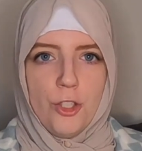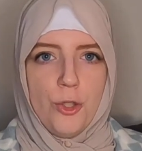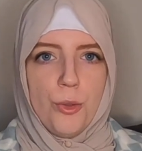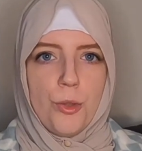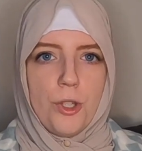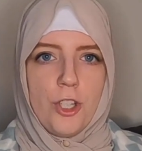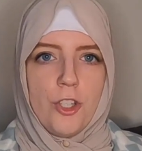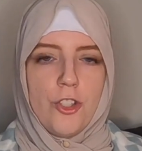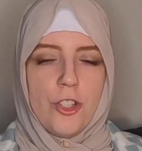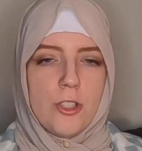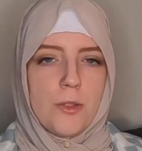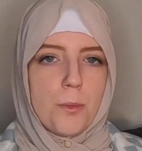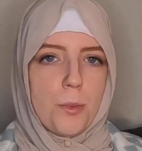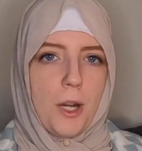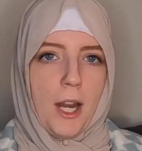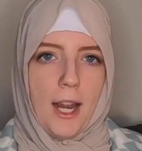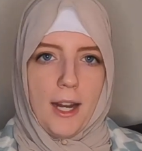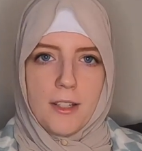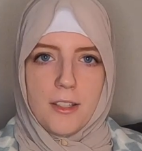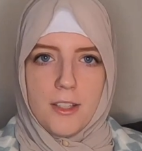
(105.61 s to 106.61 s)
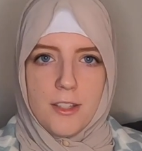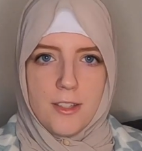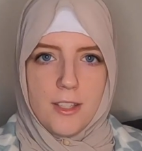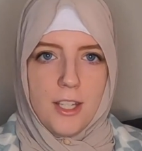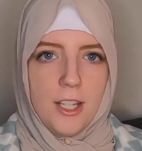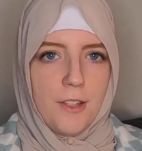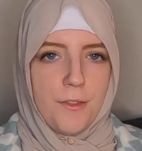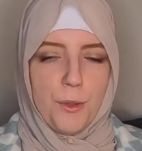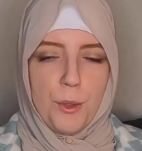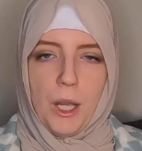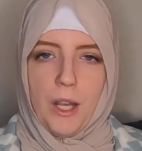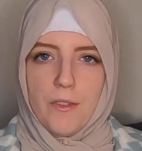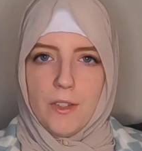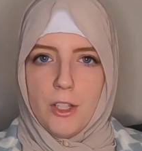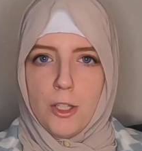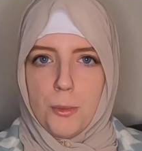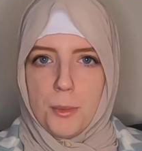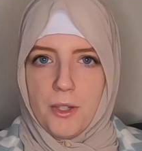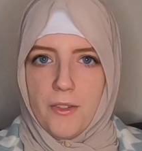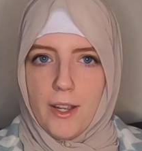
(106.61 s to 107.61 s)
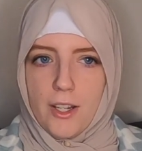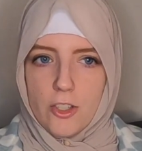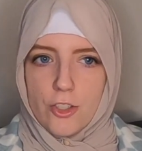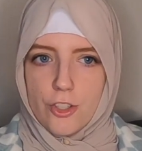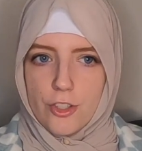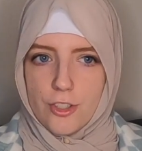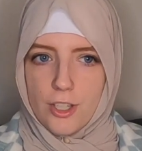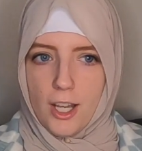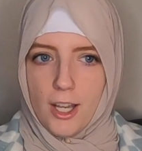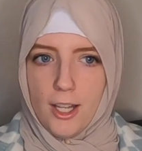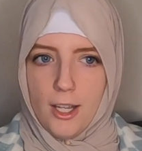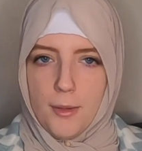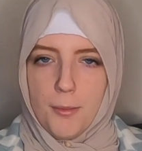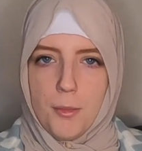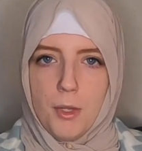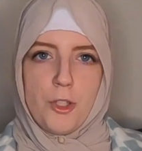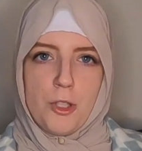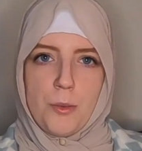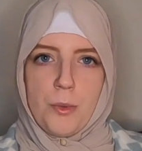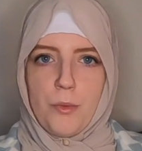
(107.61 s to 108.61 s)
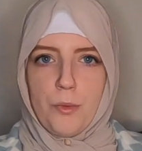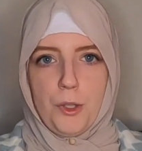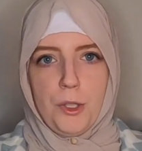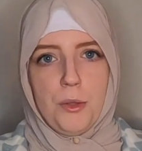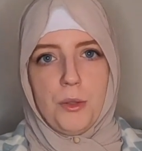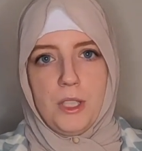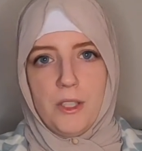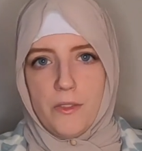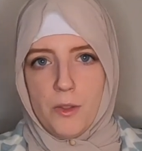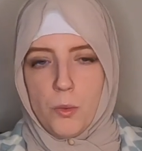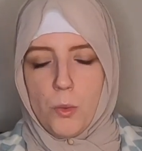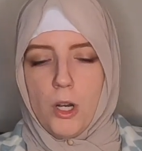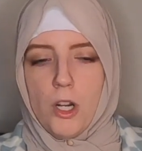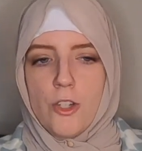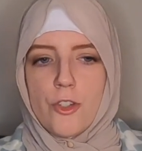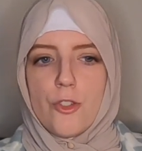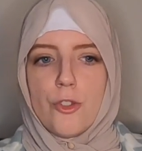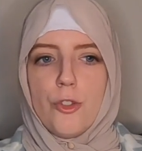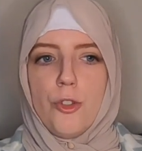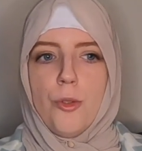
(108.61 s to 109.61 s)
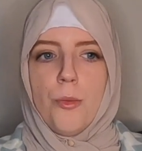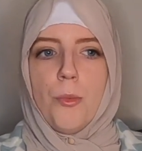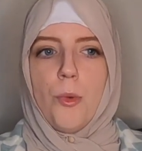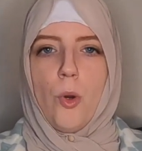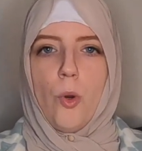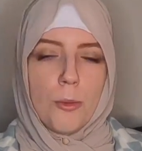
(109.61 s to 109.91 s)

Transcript: you could just practice it if you have a little bit of extra time just before you leave the washroom,